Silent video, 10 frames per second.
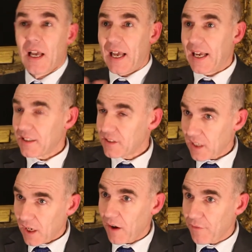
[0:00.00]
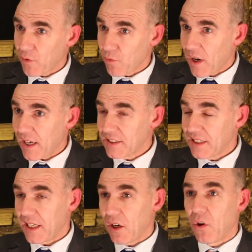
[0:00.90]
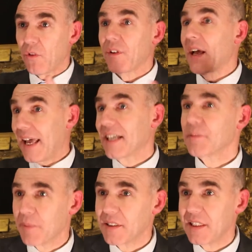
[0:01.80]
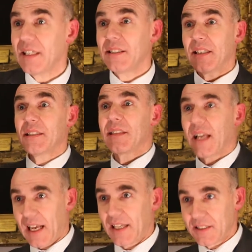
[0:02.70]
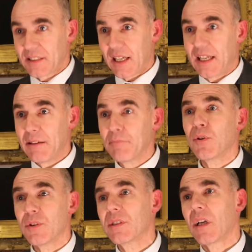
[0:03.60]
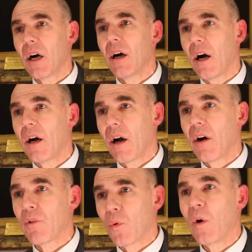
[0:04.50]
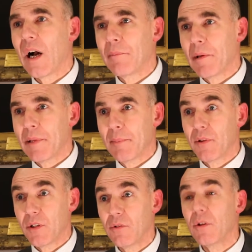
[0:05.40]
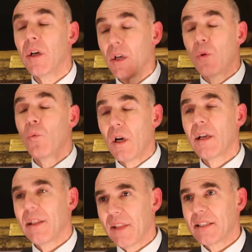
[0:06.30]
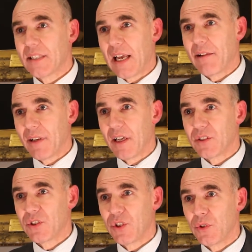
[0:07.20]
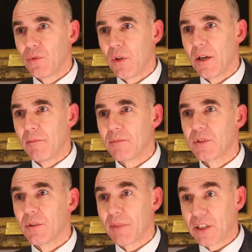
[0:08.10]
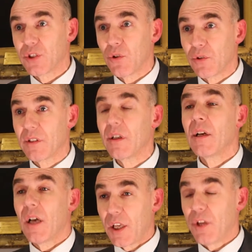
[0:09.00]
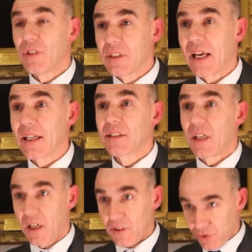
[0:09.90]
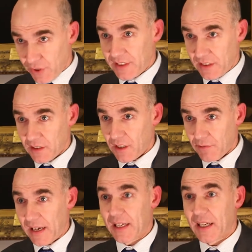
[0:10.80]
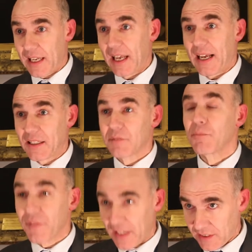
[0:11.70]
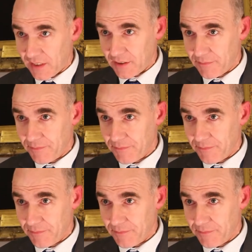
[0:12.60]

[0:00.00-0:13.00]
and a variety of expertises and inputs are required by people who work in that area to make sure that acute attacks are treated correctly and prevented.